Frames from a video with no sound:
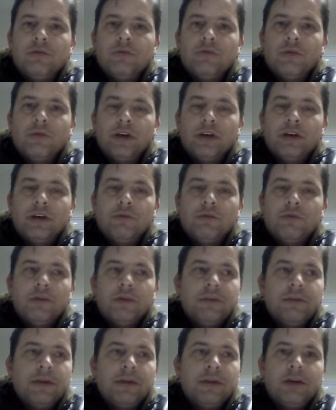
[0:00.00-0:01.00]
working
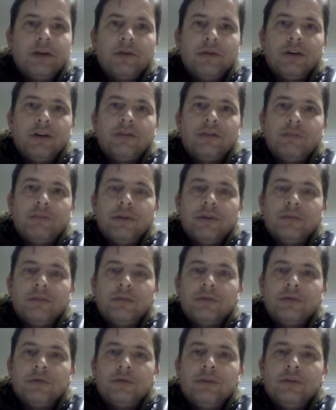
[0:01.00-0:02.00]
with minorities and
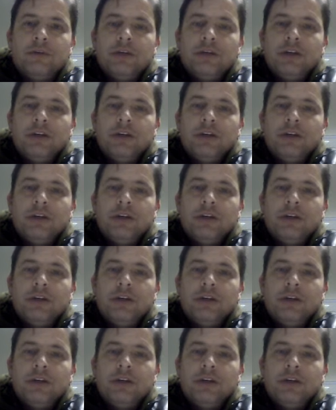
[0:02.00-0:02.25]
people